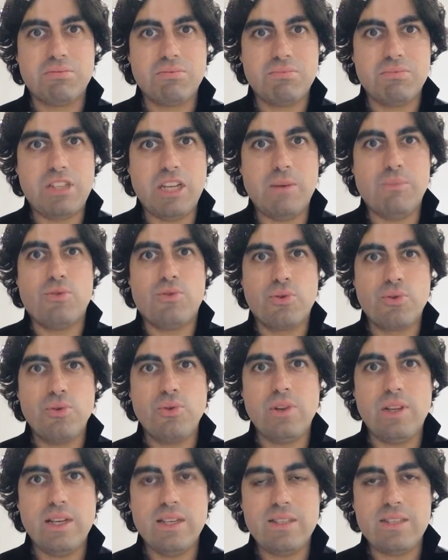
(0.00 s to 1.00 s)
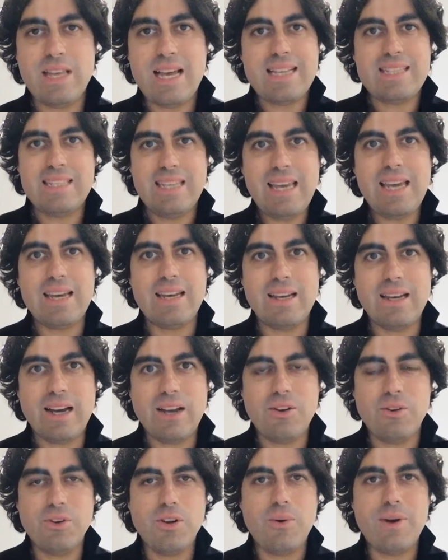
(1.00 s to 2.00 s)
Tim Krul is. That's it. I
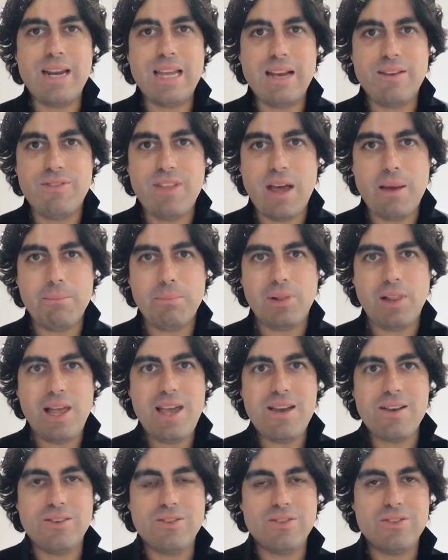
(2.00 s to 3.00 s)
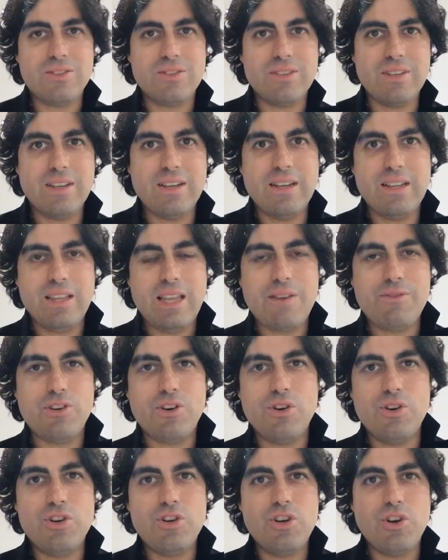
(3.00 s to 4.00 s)
don't know any of their players. They have
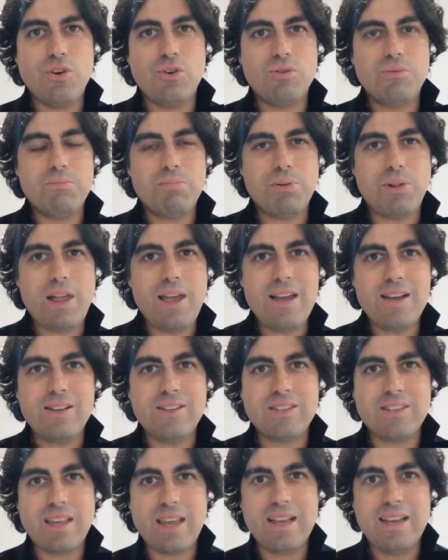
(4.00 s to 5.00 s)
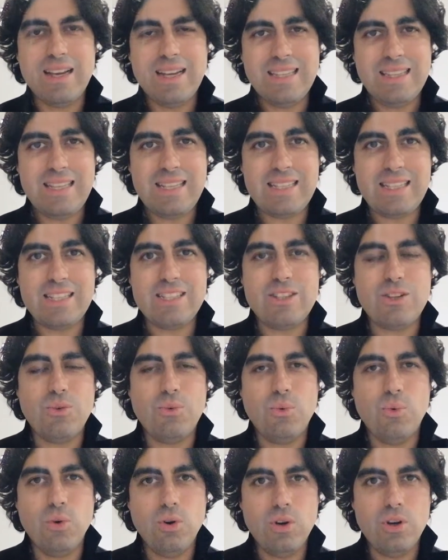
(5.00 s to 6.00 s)
unknown players. Like this is the
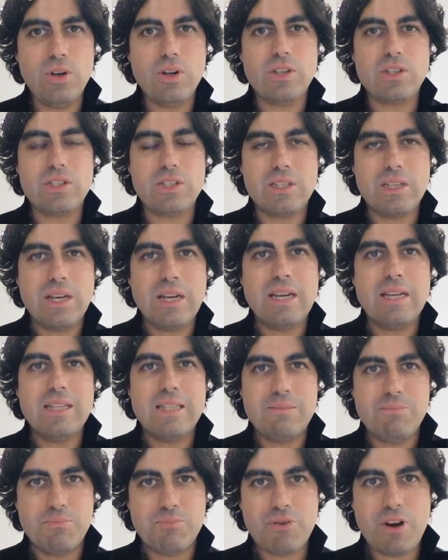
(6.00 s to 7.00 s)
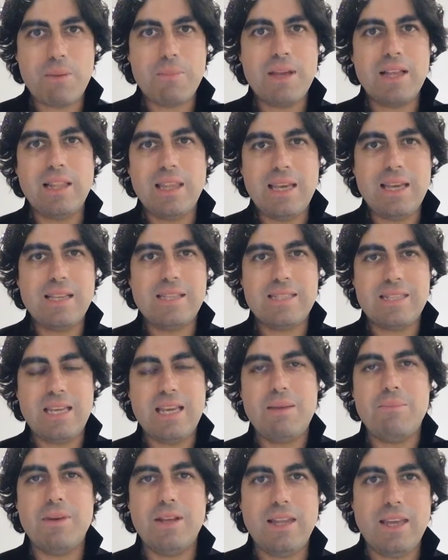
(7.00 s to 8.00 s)
worst Premier League
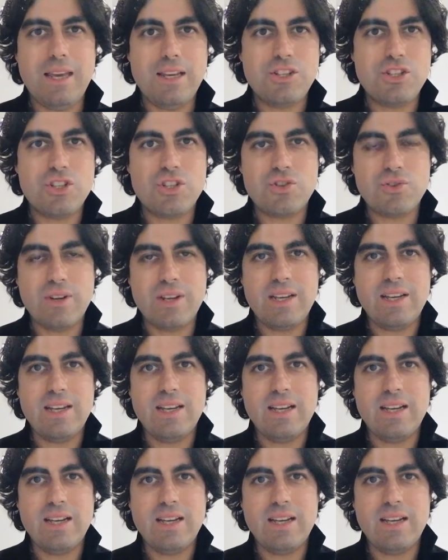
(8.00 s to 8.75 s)
team in history,